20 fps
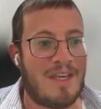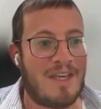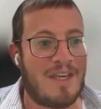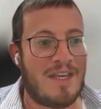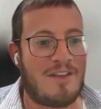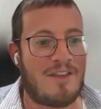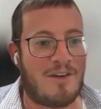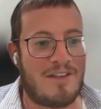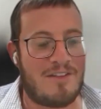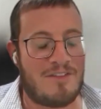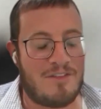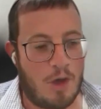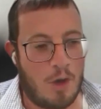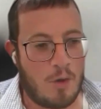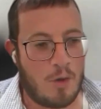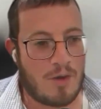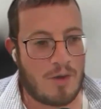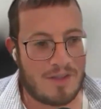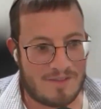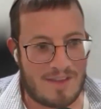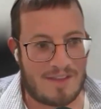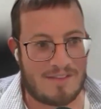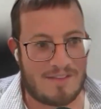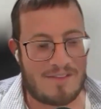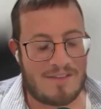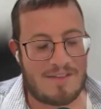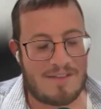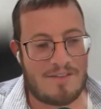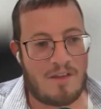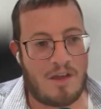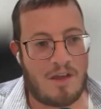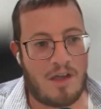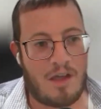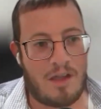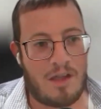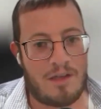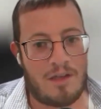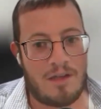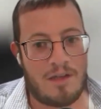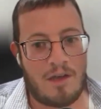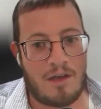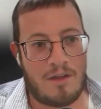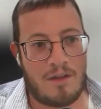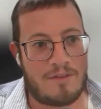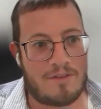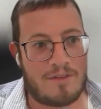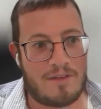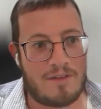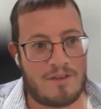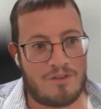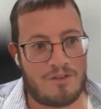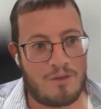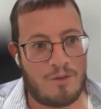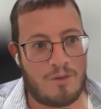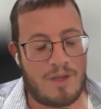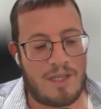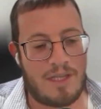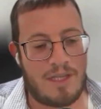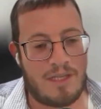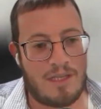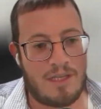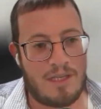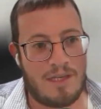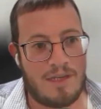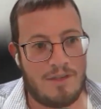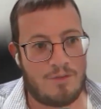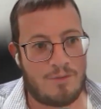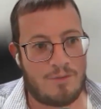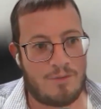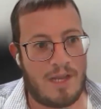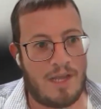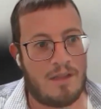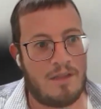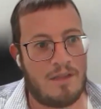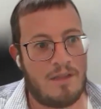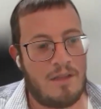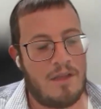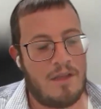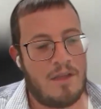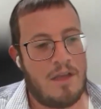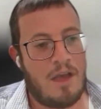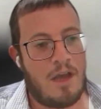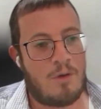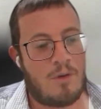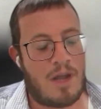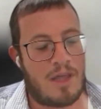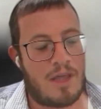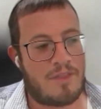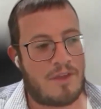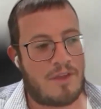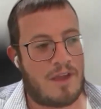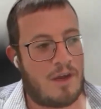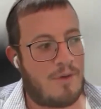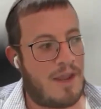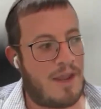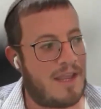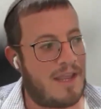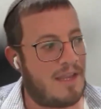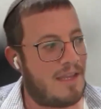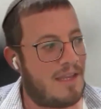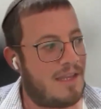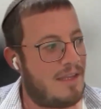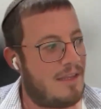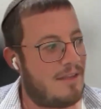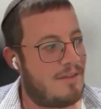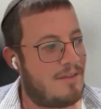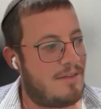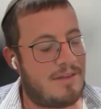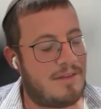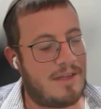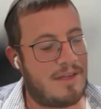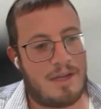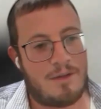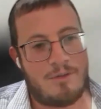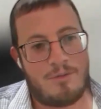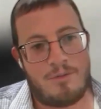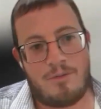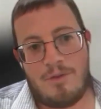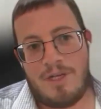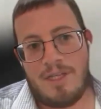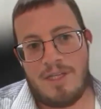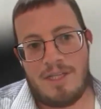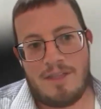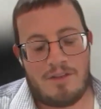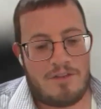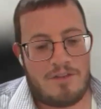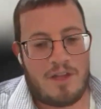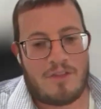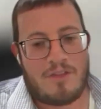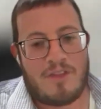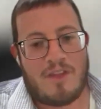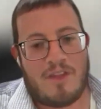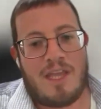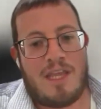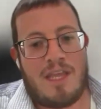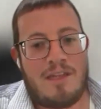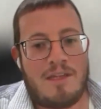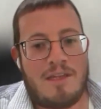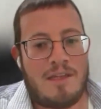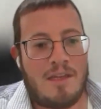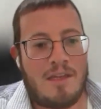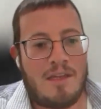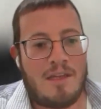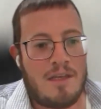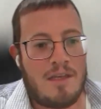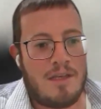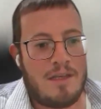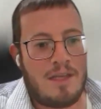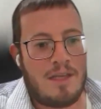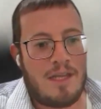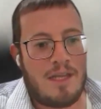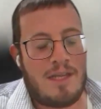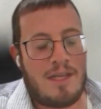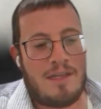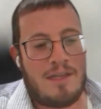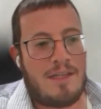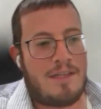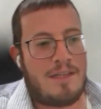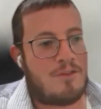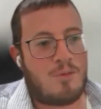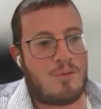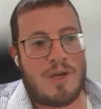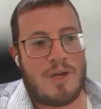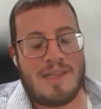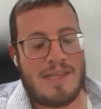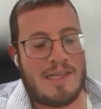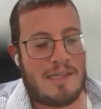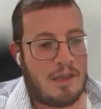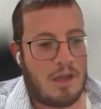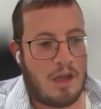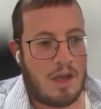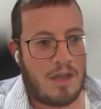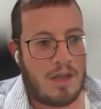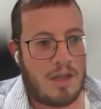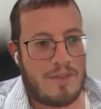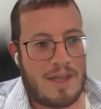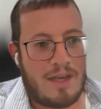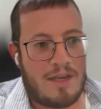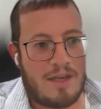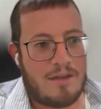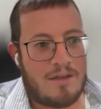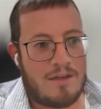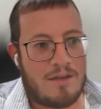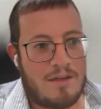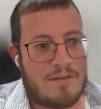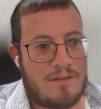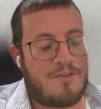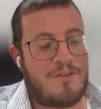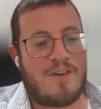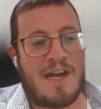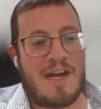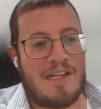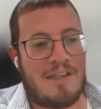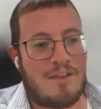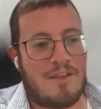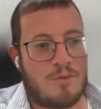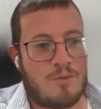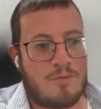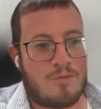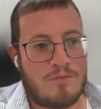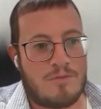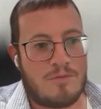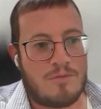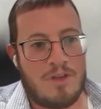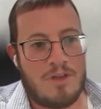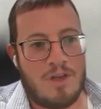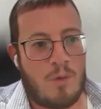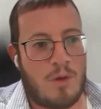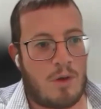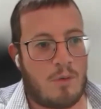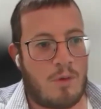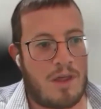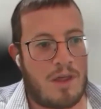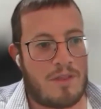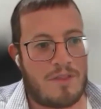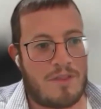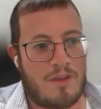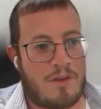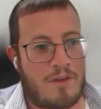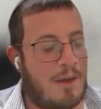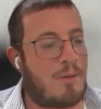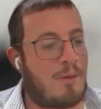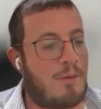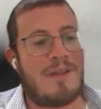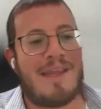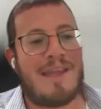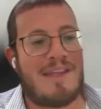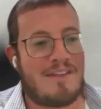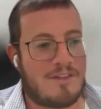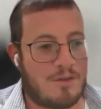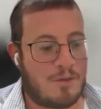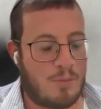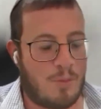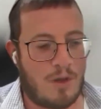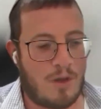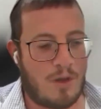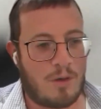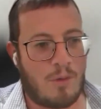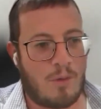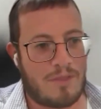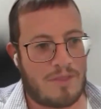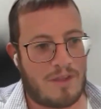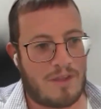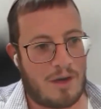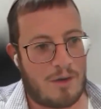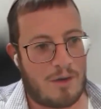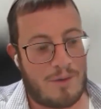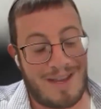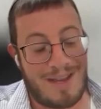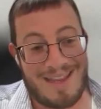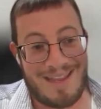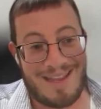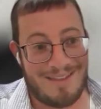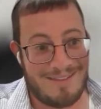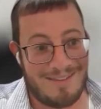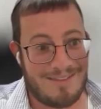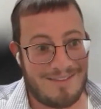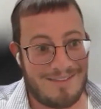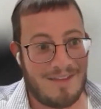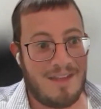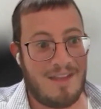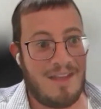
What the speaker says: There is no consensus on this issue in Israel. A Roth IRA is not really, there's nothing in Israeli law that defines what a Roth, that relates to what a Roth IRA is.